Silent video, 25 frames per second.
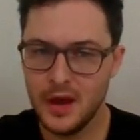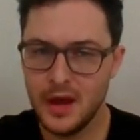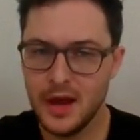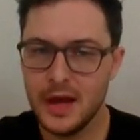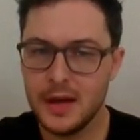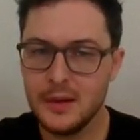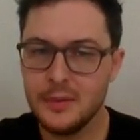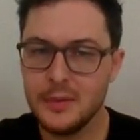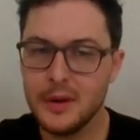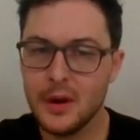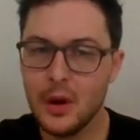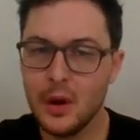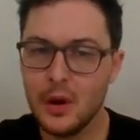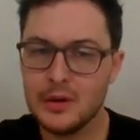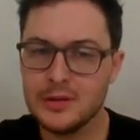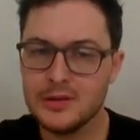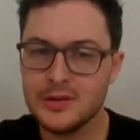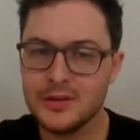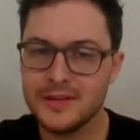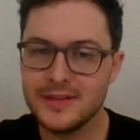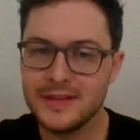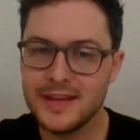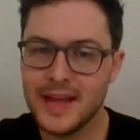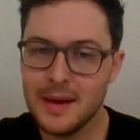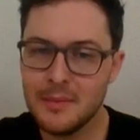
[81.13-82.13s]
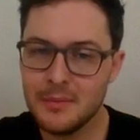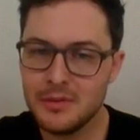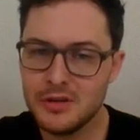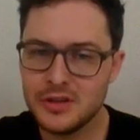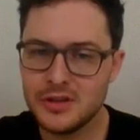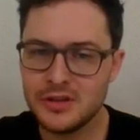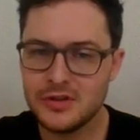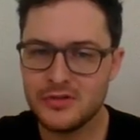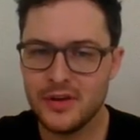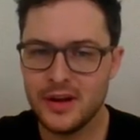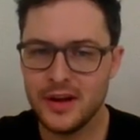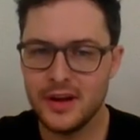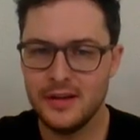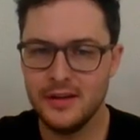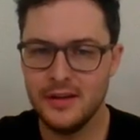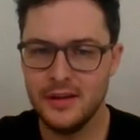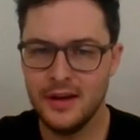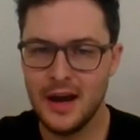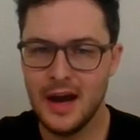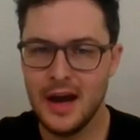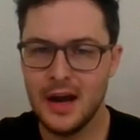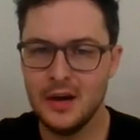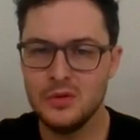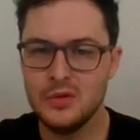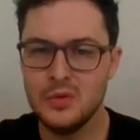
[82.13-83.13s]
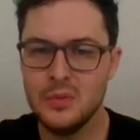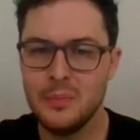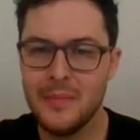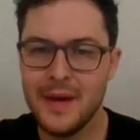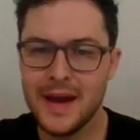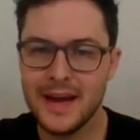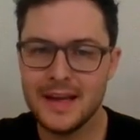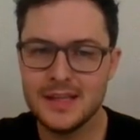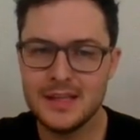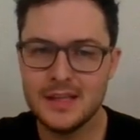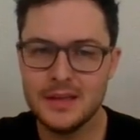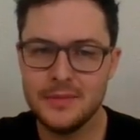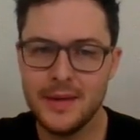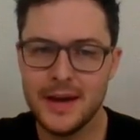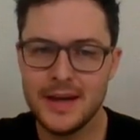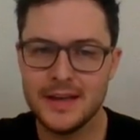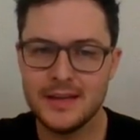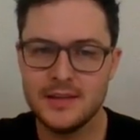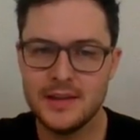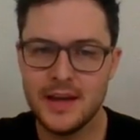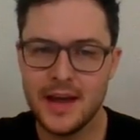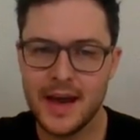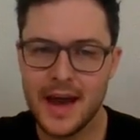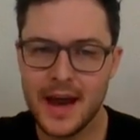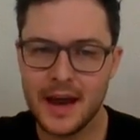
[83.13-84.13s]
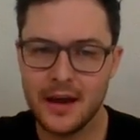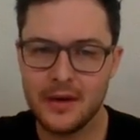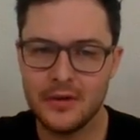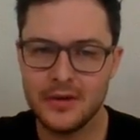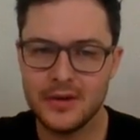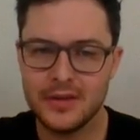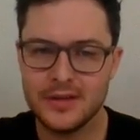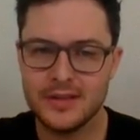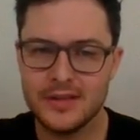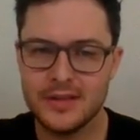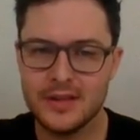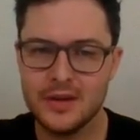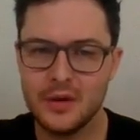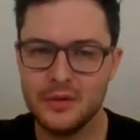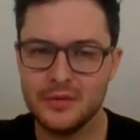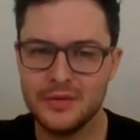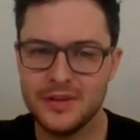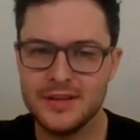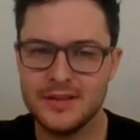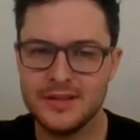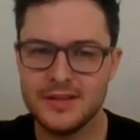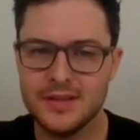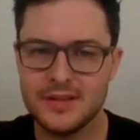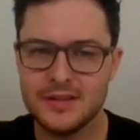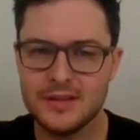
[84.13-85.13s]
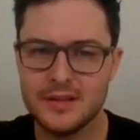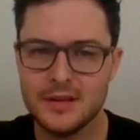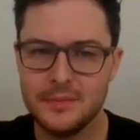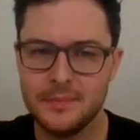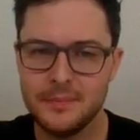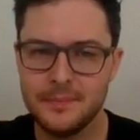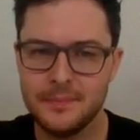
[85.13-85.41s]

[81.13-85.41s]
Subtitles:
and we also demonstrate how to maximize the accuracy of this system.